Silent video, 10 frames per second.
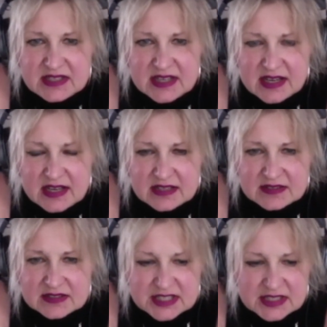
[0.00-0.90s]
Uh,
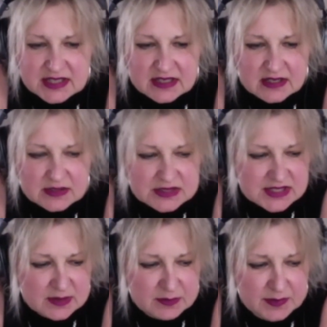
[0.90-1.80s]
looks like there was
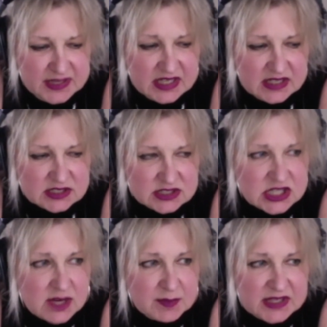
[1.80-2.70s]
a big
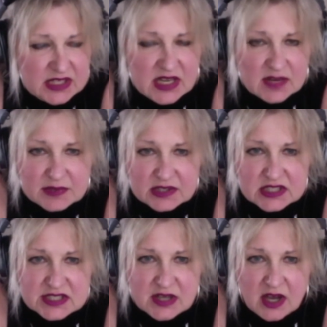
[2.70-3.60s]
jump in
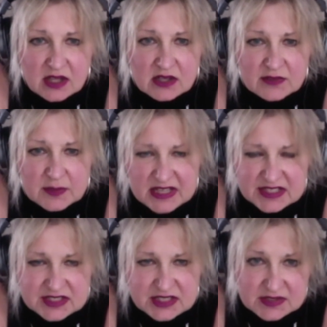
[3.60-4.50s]
numbers all over
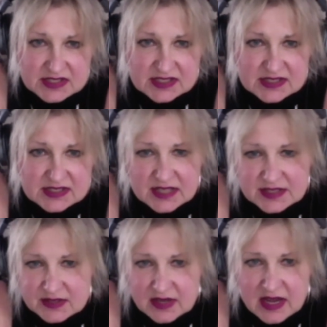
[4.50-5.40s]
Massachusetts
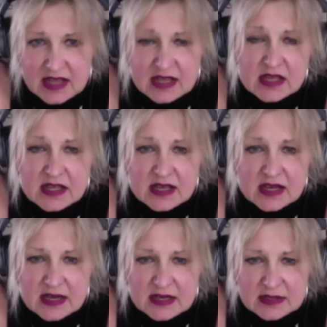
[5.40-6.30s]
yesterday.
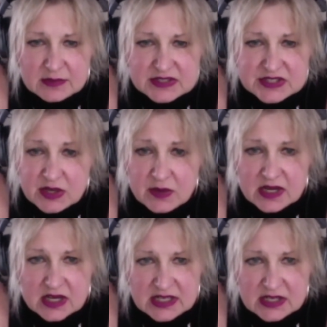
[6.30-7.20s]
Uh, what's going
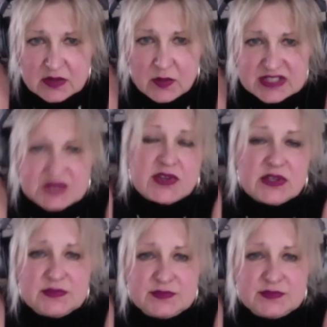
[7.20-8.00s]
on here in Westford?